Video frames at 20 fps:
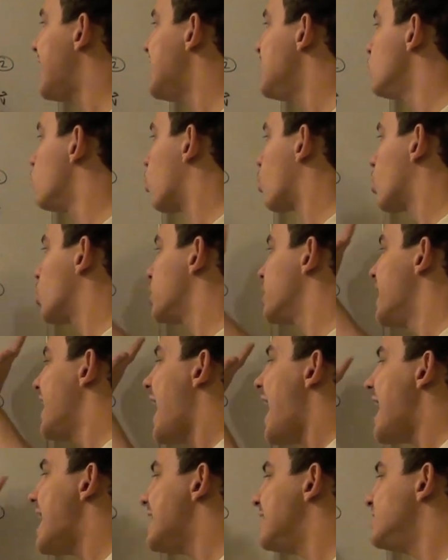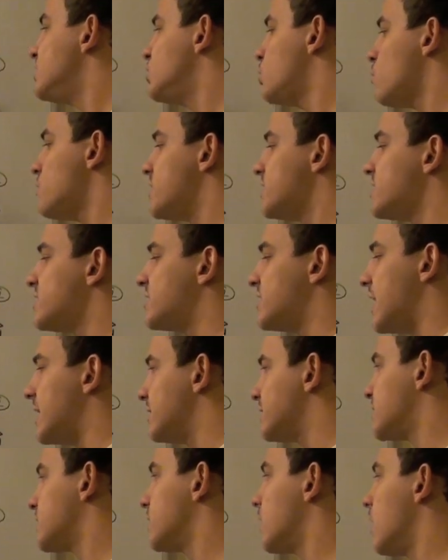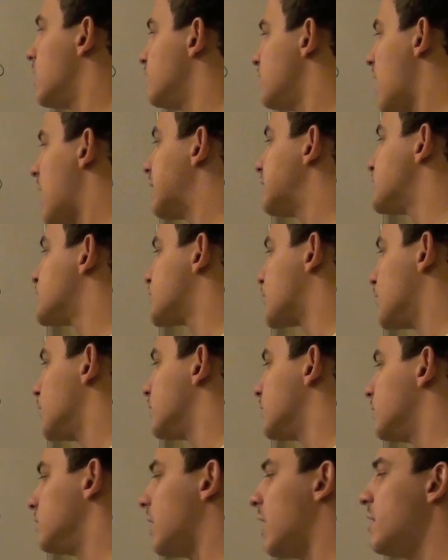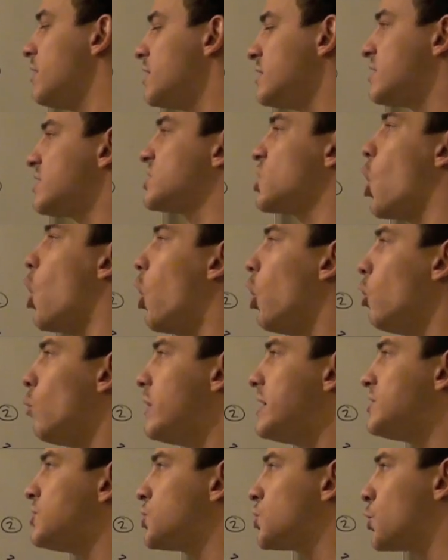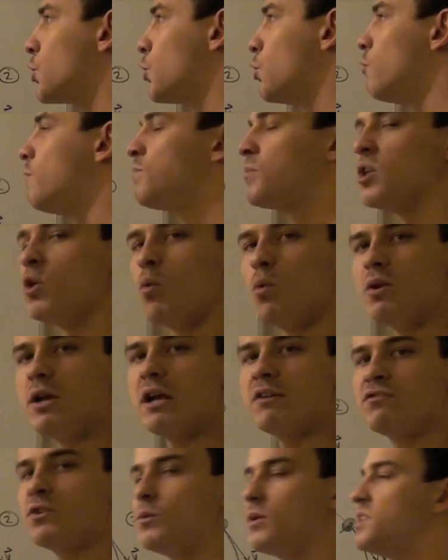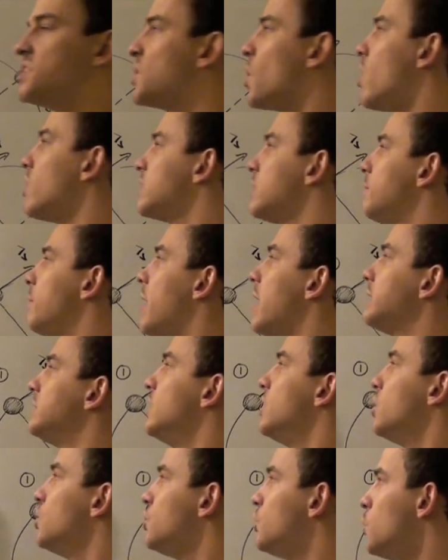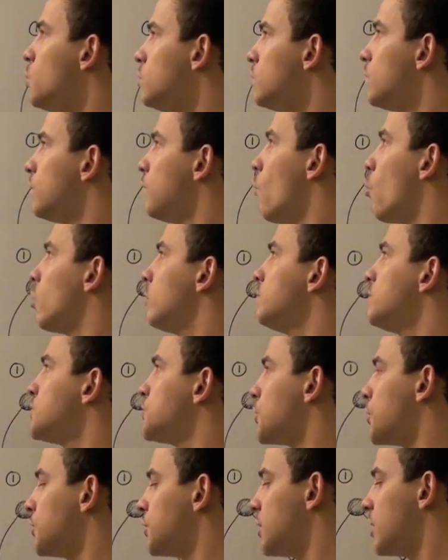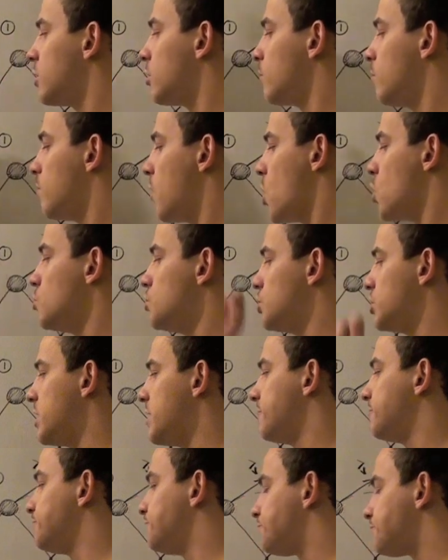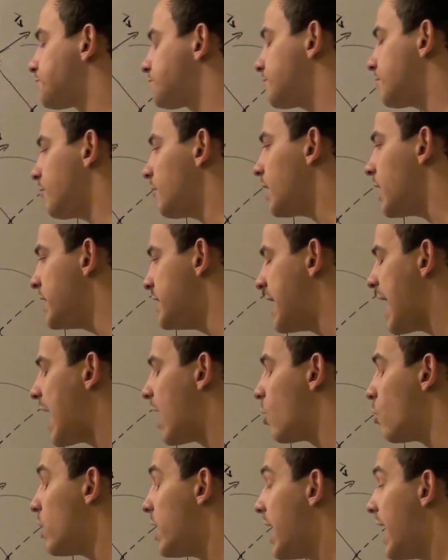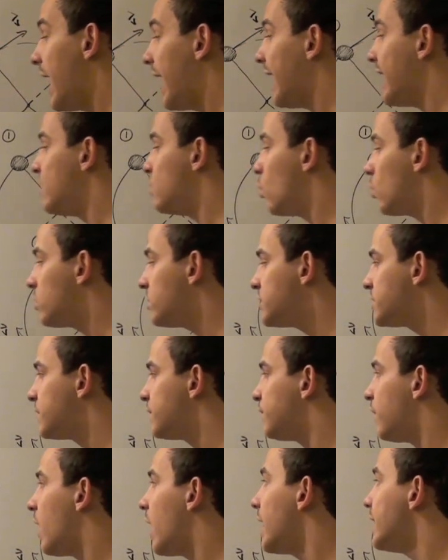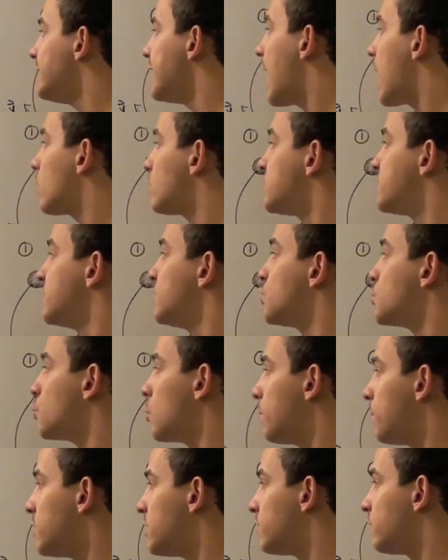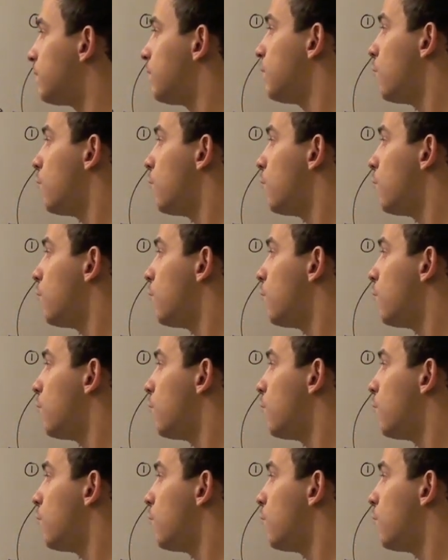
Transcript: inward into the center of our circle. And this is always true whenever we talk about uniform circular motion. Now, in order to find our centripetal